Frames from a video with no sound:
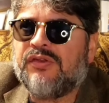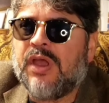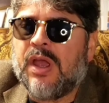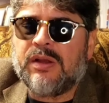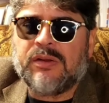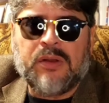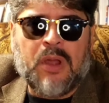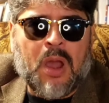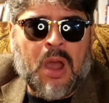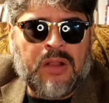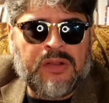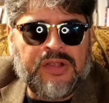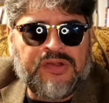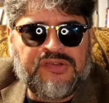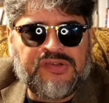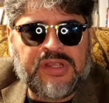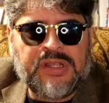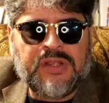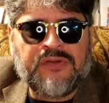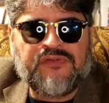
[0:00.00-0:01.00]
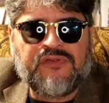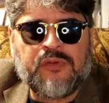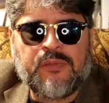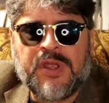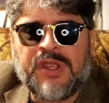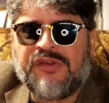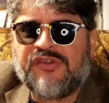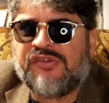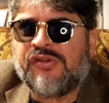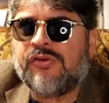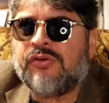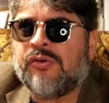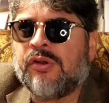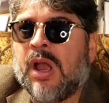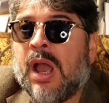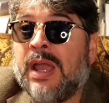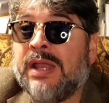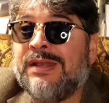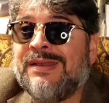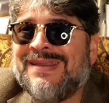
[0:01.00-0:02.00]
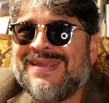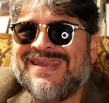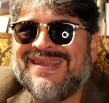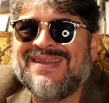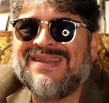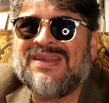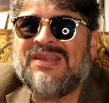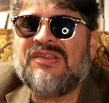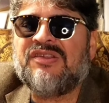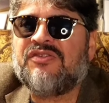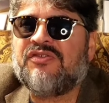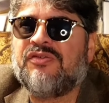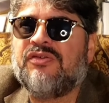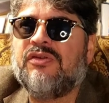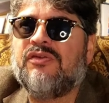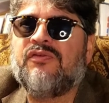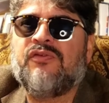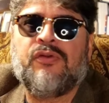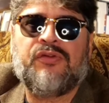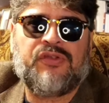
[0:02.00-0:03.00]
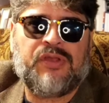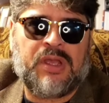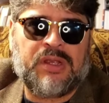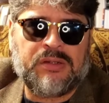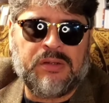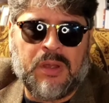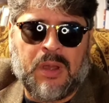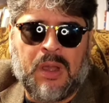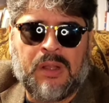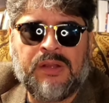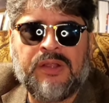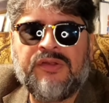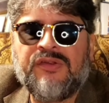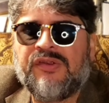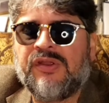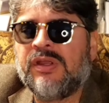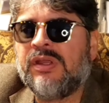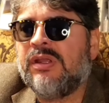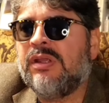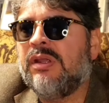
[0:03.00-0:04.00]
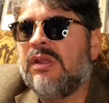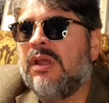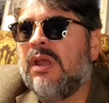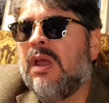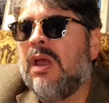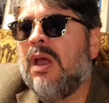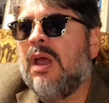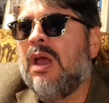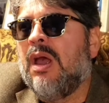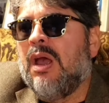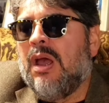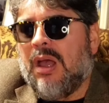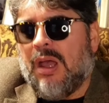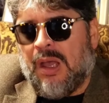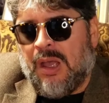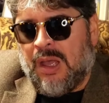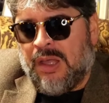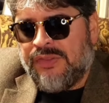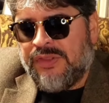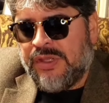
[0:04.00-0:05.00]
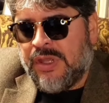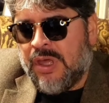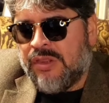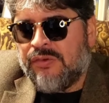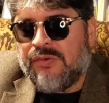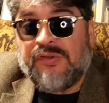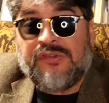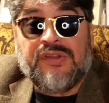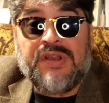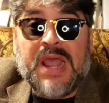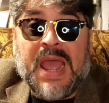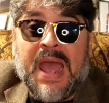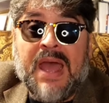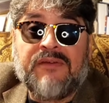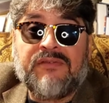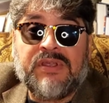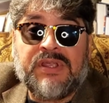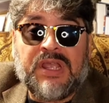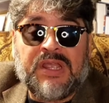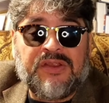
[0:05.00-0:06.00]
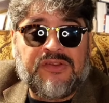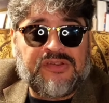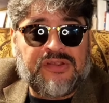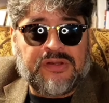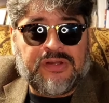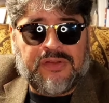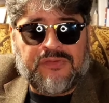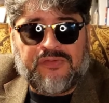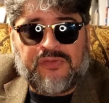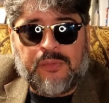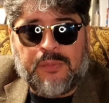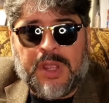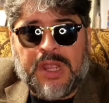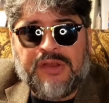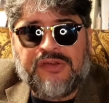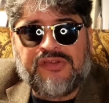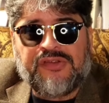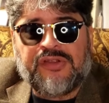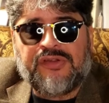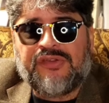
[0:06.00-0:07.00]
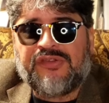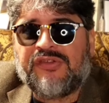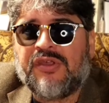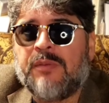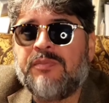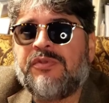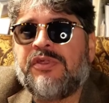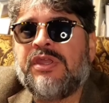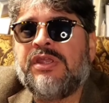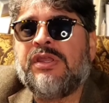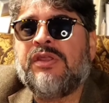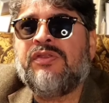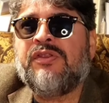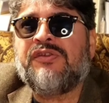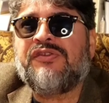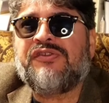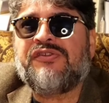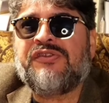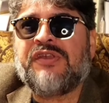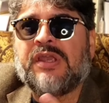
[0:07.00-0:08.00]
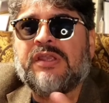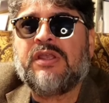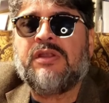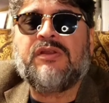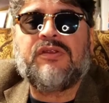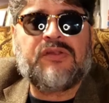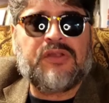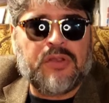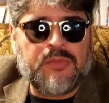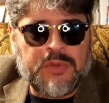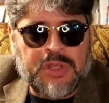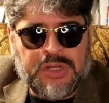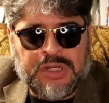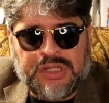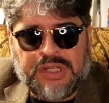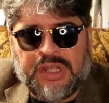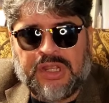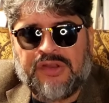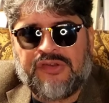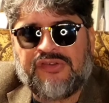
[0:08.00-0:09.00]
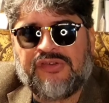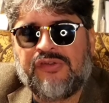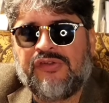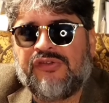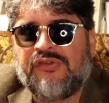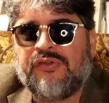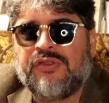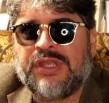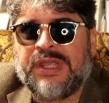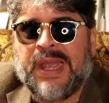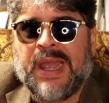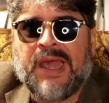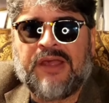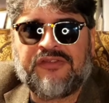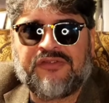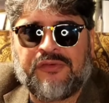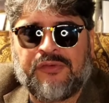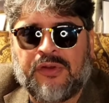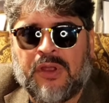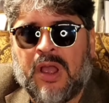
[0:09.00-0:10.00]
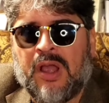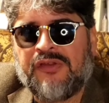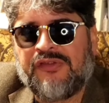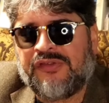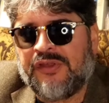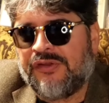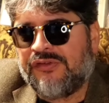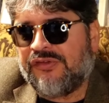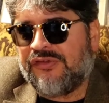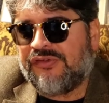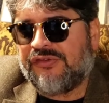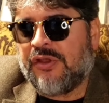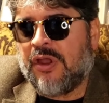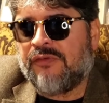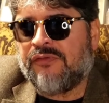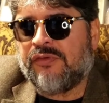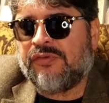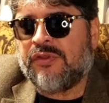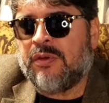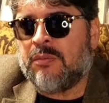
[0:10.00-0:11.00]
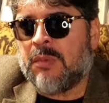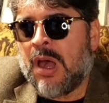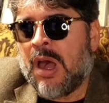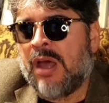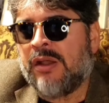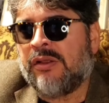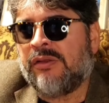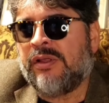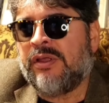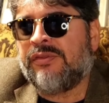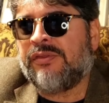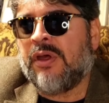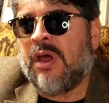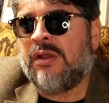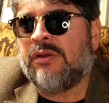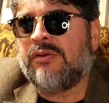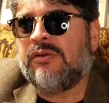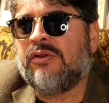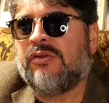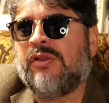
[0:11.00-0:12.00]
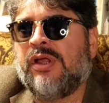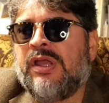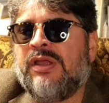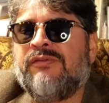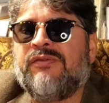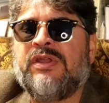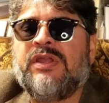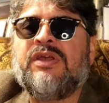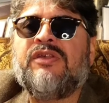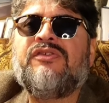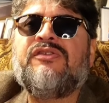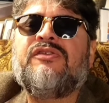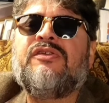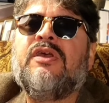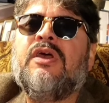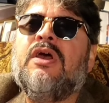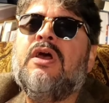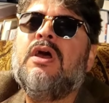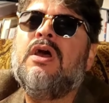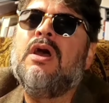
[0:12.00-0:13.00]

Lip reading: technology information or ideas for technology. The other is navigation information, something in the second communication to the astronauts that discovered the monolith on Clavius,